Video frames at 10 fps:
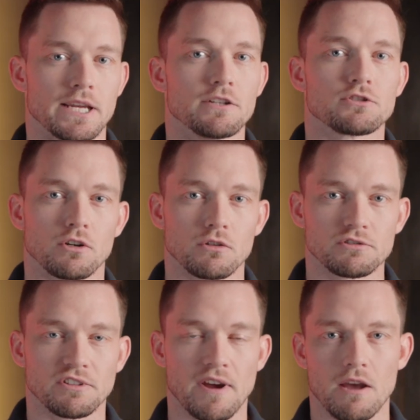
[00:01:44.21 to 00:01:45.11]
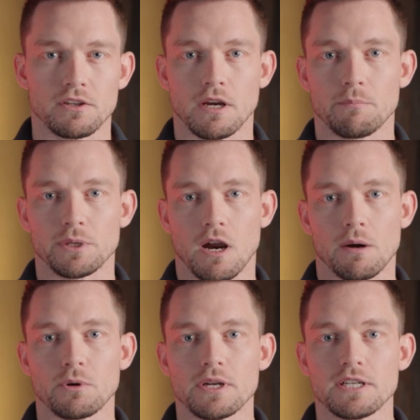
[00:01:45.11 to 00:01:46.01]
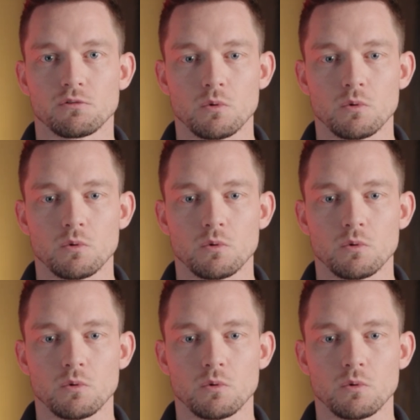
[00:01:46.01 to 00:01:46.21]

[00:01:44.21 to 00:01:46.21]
internals of how the company operates